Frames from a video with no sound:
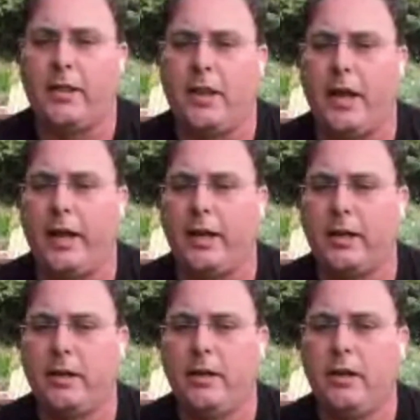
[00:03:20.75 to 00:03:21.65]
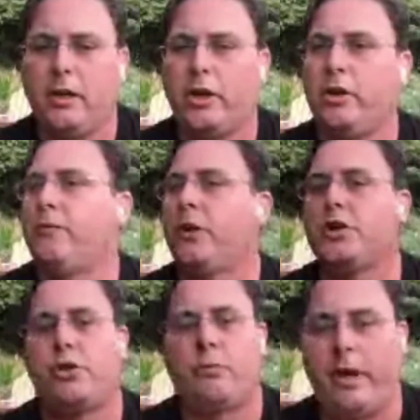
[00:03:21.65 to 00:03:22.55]
like conversion
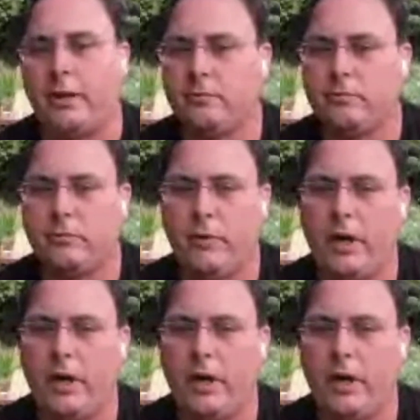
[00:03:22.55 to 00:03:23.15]
rate, right?